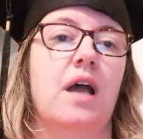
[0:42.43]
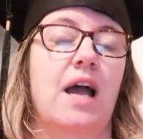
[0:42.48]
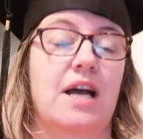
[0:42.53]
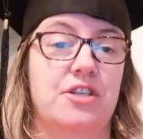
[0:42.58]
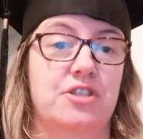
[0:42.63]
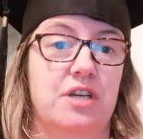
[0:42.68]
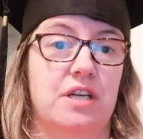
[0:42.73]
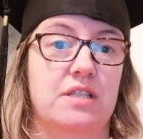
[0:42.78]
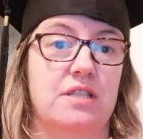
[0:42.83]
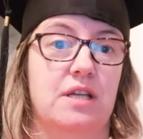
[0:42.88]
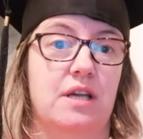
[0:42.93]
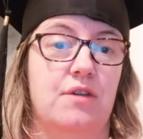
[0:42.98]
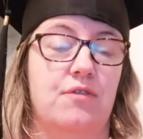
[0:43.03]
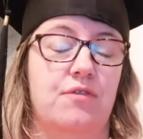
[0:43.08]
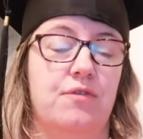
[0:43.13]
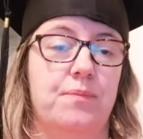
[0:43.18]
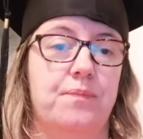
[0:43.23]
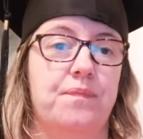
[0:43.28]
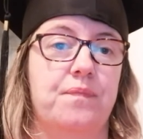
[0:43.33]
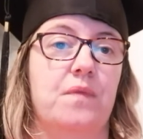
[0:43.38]

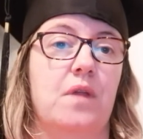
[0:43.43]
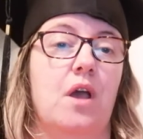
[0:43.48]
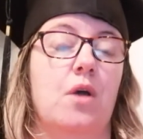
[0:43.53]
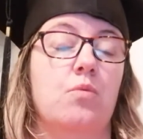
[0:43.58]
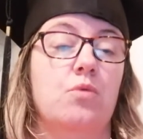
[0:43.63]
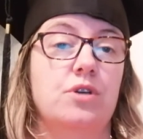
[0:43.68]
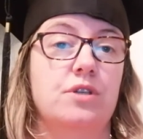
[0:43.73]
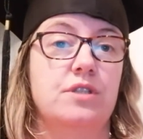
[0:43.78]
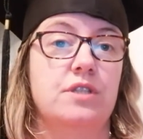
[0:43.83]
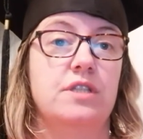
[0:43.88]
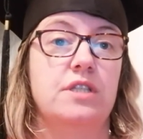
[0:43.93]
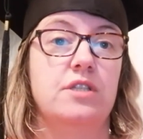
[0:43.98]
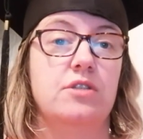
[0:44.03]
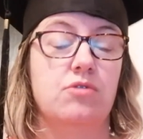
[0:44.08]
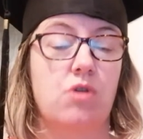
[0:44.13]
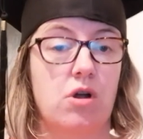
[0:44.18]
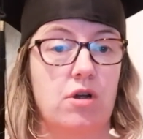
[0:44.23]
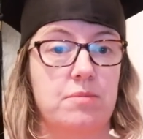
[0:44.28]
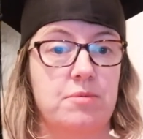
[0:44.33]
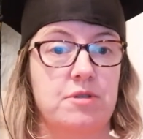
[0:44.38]
Adjective, a word to
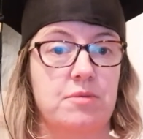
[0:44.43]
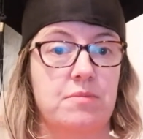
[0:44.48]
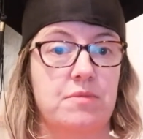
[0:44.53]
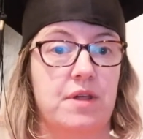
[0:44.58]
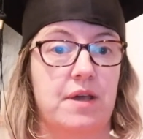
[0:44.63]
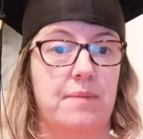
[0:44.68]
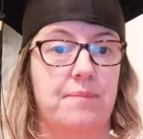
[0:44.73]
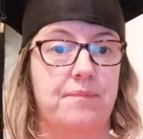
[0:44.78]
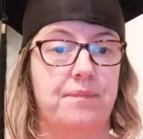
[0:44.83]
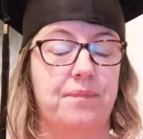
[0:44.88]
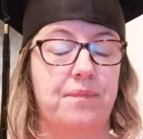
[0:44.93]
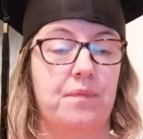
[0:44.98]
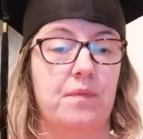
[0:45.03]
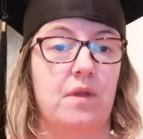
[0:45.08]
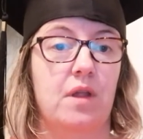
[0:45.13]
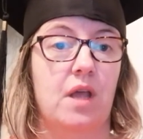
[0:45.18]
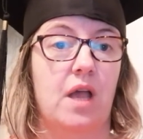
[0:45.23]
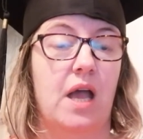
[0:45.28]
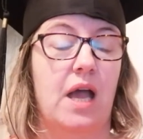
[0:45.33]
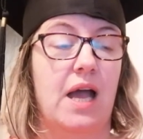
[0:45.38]
describe something.
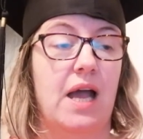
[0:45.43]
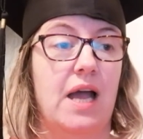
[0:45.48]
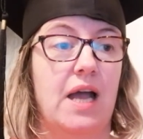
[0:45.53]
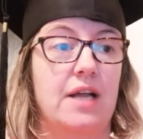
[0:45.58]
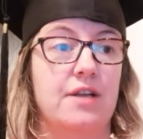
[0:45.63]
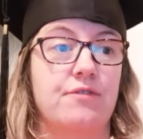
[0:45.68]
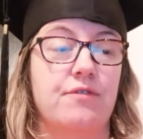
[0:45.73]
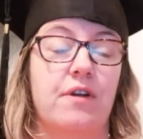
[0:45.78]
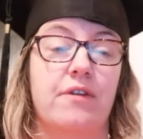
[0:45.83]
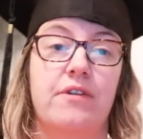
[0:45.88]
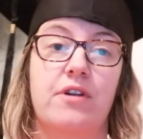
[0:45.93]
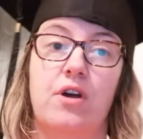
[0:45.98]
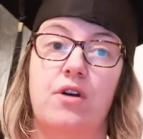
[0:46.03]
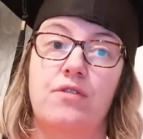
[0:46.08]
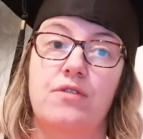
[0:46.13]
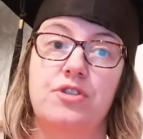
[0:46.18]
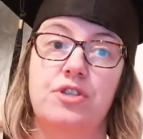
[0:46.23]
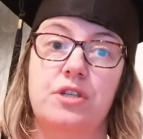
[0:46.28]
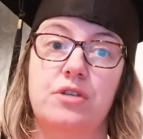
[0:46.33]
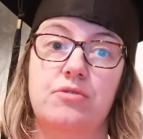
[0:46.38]
And very
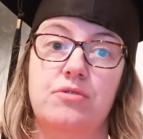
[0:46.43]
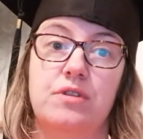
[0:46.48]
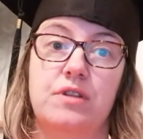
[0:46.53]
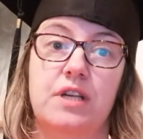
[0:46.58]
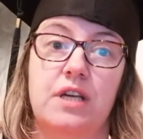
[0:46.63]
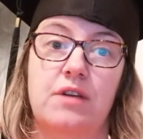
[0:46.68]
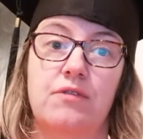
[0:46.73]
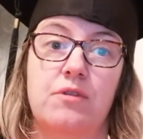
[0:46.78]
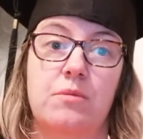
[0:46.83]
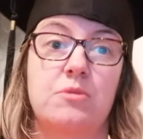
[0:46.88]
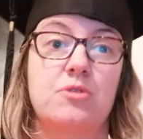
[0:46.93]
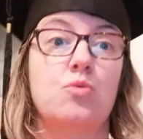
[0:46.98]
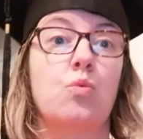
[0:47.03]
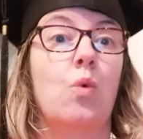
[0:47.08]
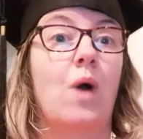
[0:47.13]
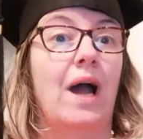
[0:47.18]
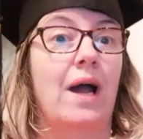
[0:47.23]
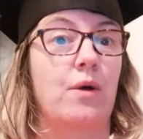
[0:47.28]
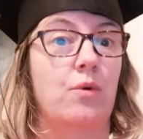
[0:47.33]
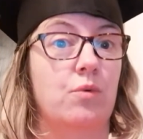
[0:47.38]
often children think of them as
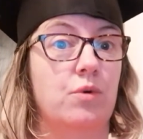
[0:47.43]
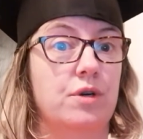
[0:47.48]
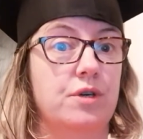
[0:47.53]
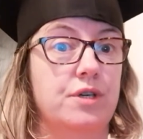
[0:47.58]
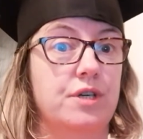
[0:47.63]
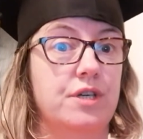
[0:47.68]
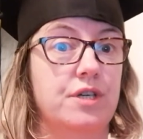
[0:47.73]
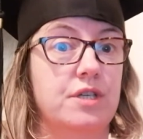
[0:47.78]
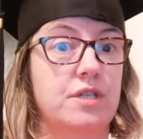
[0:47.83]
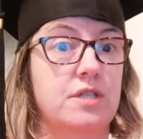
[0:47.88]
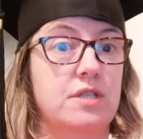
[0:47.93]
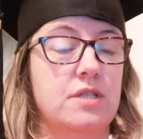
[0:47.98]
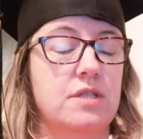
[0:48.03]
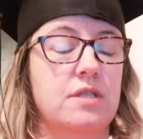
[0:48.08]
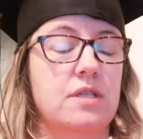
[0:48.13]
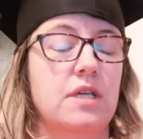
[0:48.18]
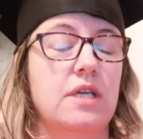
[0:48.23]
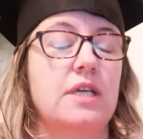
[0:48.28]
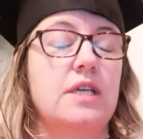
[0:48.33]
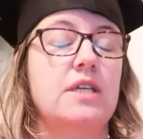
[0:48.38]
wow
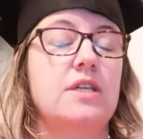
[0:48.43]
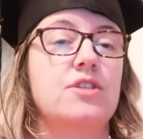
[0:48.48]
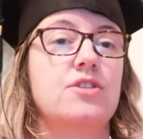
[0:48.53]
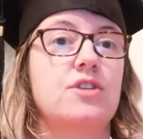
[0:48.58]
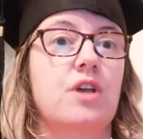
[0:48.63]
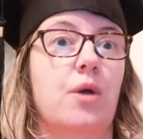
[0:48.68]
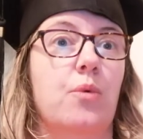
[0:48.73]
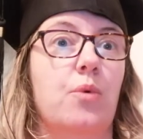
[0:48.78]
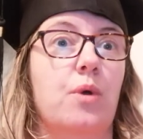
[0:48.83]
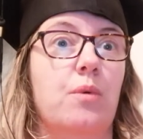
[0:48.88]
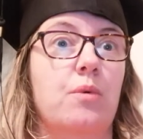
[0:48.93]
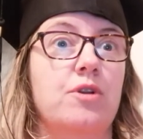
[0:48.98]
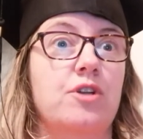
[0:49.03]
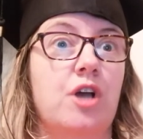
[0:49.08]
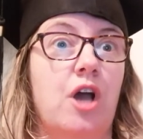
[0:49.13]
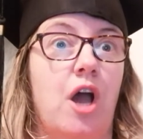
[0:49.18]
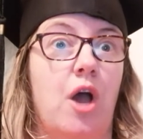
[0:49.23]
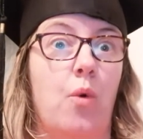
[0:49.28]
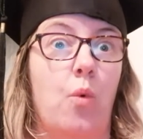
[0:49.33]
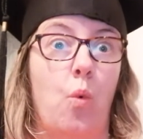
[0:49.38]
words. So we would
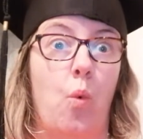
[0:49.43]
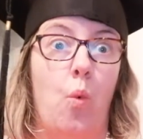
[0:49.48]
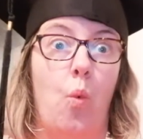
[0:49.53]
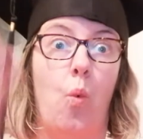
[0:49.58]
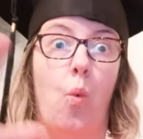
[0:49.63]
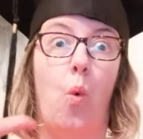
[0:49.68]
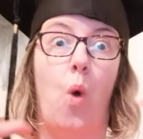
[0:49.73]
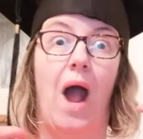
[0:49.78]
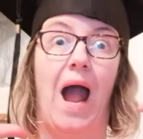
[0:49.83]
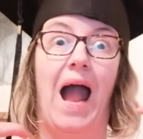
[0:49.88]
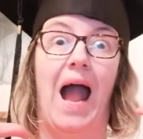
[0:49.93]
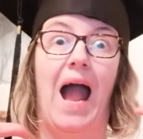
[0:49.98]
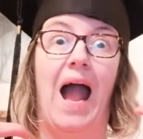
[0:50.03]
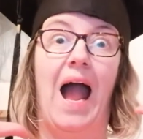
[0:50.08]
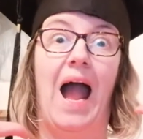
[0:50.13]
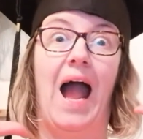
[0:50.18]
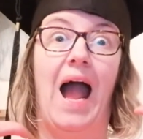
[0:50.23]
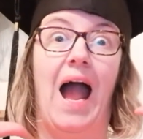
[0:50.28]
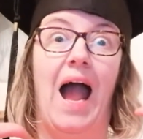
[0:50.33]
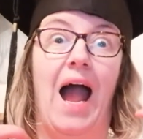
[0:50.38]
go,
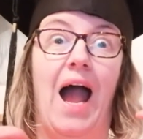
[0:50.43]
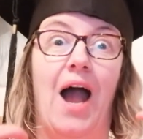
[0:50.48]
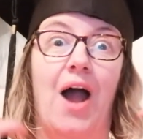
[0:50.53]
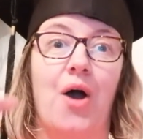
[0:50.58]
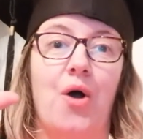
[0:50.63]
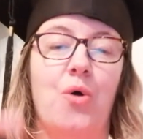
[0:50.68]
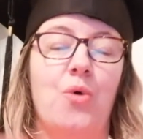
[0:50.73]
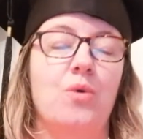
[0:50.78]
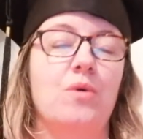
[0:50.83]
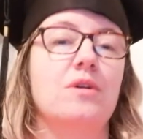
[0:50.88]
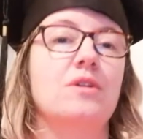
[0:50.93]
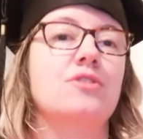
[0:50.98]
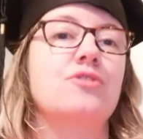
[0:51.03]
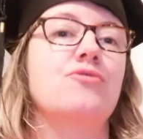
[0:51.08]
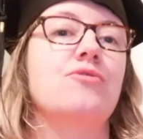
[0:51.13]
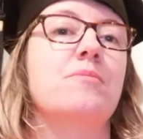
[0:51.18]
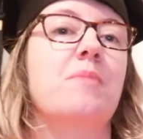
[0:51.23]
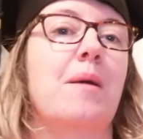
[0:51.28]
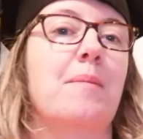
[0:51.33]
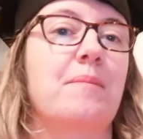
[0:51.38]
wow,
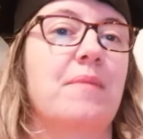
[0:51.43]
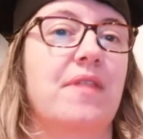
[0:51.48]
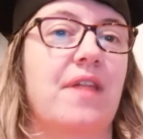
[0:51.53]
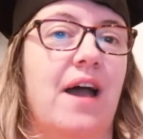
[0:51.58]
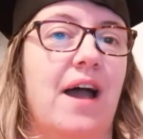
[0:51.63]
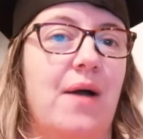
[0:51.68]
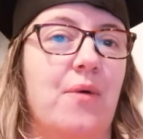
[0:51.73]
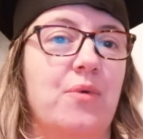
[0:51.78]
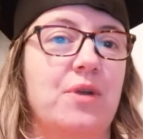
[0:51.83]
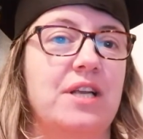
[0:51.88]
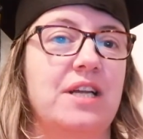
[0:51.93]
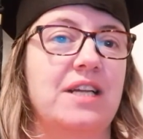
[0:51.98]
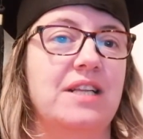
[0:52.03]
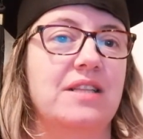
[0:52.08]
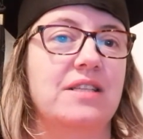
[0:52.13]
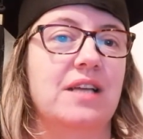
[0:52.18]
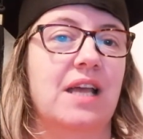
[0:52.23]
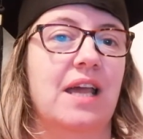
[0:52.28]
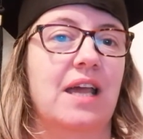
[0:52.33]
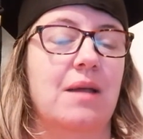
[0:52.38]
to remember that. We
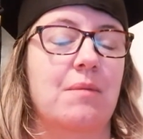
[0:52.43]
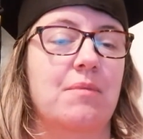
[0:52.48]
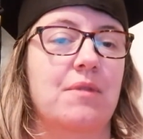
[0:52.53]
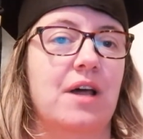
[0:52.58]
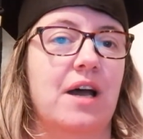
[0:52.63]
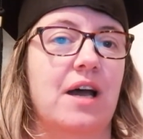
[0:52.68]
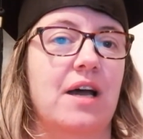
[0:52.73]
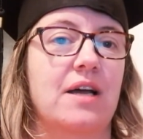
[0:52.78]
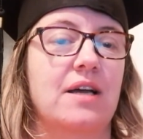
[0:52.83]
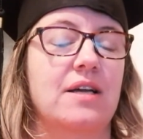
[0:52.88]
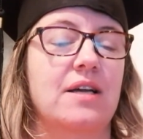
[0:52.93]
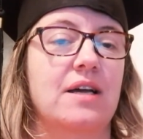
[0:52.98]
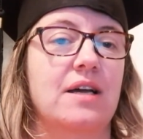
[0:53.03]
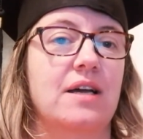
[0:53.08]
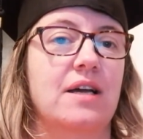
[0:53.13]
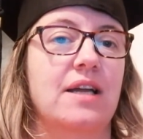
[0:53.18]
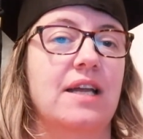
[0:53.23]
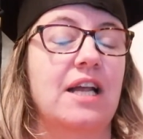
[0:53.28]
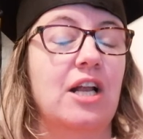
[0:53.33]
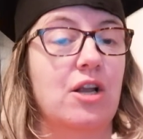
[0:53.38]
need to keep that,
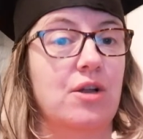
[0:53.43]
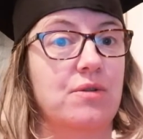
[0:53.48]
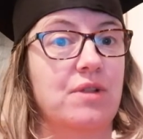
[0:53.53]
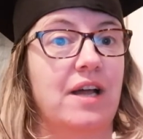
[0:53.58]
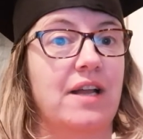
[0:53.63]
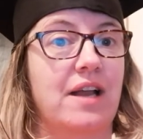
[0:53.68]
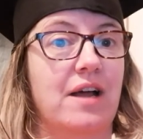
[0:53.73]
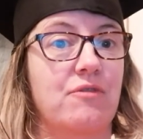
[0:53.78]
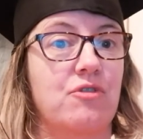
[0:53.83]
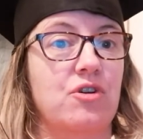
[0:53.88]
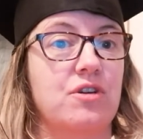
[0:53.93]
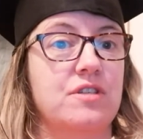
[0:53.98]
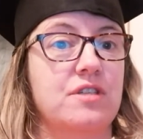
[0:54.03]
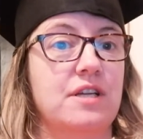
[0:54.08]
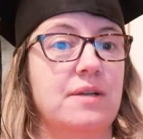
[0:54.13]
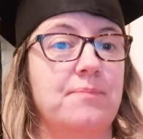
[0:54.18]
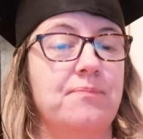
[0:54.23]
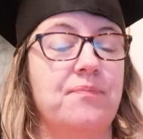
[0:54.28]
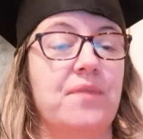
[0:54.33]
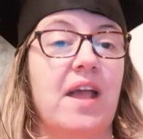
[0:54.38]
include that in our
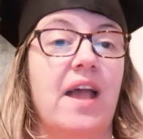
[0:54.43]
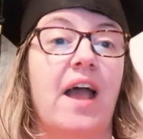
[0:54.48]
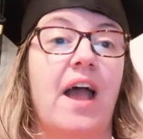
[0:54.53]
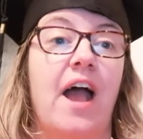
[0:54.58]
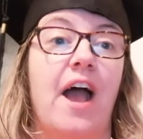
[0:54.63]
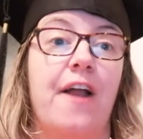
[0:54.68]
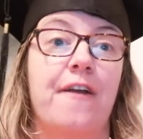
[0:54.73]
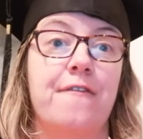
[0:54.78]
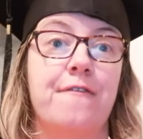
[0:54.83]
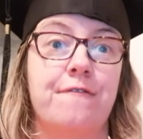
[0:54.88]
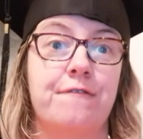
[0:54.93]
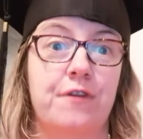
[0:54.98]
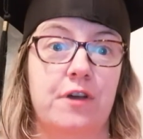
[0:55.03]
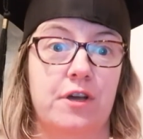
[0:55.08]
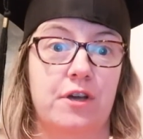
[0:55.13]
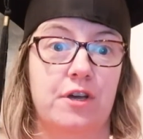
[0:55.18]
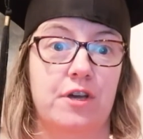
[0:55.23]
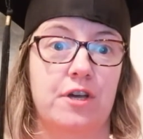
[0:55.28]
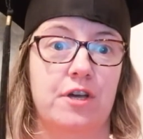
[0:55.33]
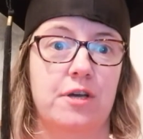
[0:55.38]
writing. And a
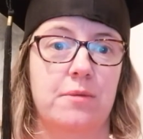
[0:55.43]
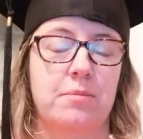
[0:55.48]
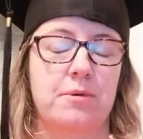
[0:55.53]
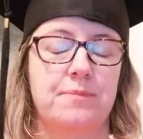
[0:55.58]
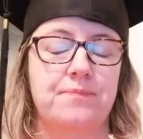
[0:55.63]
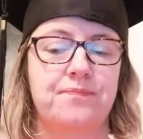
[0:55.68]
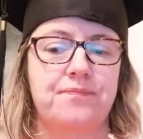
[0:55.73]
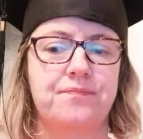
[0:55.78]
verb,